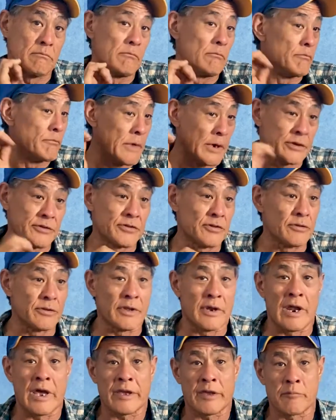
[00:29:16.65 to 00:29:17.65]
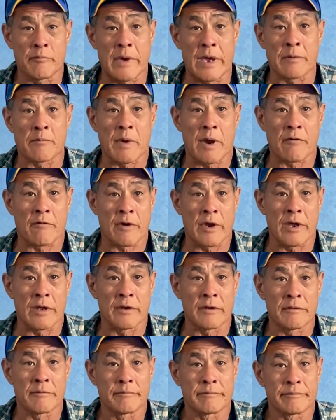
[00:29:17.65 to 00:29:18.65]
make sure that I can make my
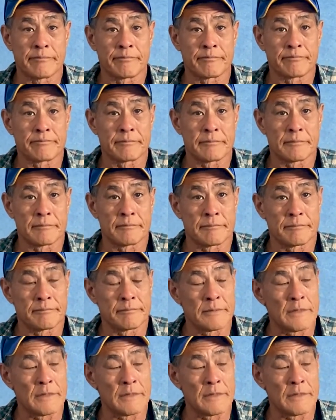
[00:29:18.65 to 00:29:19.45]
rent. Right.